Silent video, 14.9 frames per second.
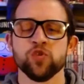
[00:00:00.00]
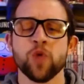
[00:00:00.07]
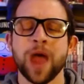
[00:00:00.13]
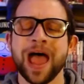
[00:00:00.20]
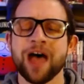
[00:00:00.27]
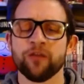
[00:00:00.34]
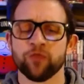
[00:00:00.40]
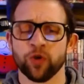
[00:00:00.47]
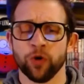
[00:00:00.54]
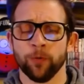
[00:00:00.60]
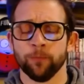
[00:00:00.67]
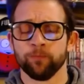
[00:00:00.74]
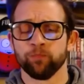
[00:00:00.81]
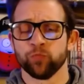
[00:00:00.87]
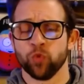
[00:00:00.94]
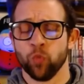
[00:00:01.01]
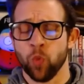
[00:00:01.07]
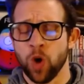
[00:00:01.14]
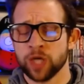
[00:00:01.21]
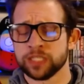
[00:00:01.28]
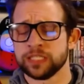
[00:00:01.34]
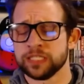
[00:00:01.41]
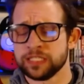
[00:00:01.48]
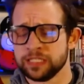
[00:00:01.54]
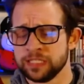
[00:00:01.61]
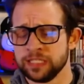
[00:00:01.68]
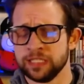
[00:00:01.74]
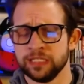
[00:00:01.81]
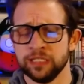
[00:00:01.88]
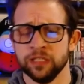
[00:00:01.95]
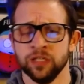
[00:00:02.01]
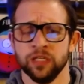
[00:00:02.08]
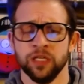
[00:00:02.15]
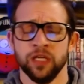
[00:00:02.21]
you ever want to see